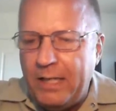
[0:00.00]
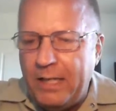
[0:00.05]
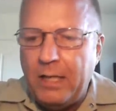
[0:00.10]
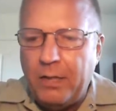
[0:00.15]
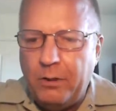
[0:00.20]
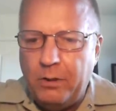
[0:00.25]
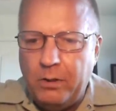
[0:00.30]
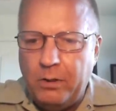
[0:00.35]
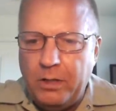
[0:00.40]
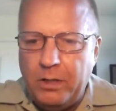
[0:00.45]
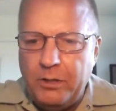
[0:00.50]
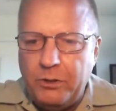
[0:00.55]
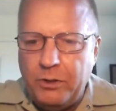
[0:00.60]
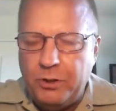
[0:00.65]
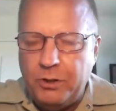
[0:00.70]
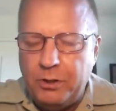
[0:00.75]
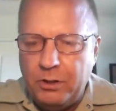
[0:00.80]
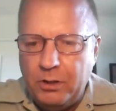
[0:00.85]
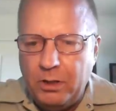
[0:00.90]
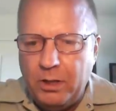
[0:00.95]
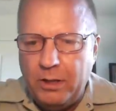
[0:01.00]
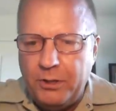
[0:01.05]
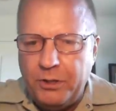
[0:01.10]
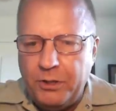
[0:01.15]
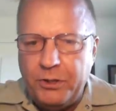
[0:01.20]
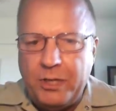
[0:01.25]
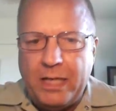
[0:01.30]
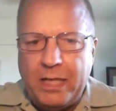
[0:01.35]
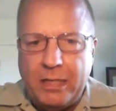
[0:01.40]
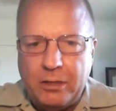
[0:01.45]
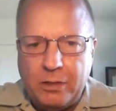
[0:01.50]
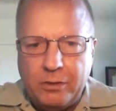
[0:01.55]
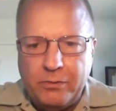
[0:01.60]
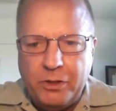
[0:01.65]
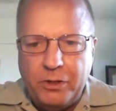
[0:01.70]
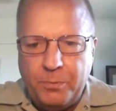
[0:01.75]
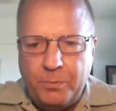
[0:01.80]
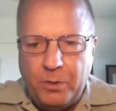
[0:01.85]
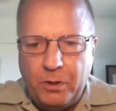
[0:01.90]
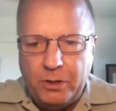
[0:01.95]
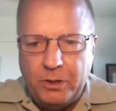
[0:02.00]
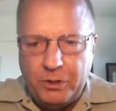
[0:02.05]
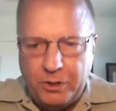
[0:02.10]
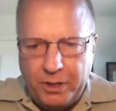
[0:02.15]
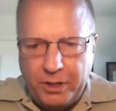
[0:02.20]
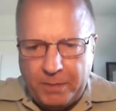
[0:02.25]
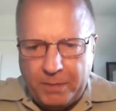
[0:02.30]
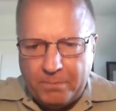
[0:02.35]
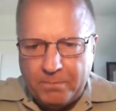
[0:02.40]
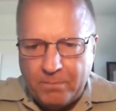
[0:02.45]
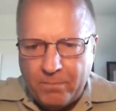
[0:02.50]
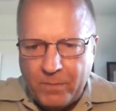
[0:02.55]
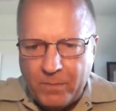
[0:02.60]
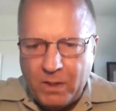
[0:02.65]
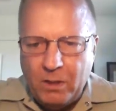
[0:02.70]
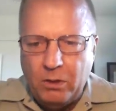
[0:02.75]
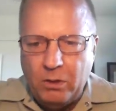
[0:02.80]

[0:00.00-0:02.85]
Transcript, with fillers: a Netherlands uh, disaster response team